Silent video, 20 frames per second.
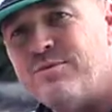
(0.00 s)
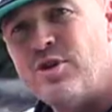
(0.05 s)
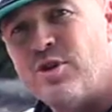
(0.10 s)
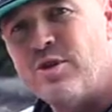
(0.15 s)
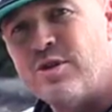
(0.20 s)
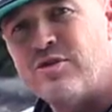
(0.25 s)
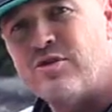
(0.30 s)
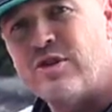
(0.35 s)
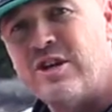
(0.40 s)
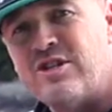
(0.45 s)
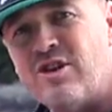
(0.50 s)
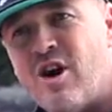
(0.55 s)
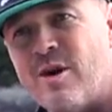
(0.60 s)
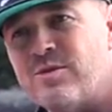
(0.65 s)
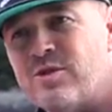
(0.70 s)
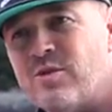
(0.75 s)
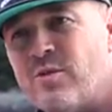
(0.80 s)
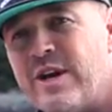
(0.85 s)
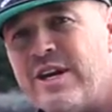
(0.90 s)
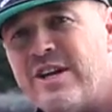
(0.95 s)
2 or 3
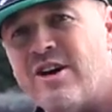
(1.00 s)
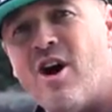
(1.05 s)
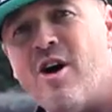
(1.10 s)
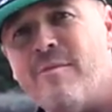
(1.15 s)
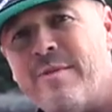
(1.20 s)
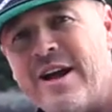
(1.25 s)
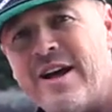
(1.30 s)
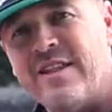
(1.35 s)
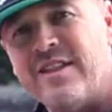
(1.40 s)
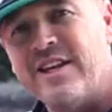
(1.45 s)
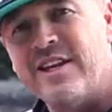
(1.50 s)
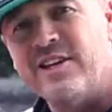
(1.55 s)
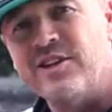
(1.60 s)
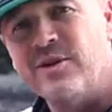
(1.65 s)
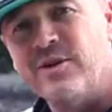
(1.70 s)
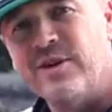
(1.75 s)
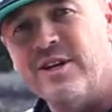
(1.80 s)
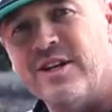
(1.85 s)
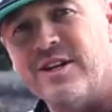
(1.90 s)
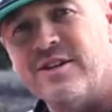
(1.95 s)
times a week, I'm out there
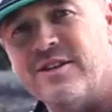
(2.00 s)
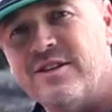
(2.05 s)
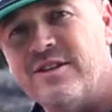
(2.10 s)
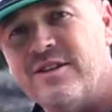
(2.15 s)
doing it.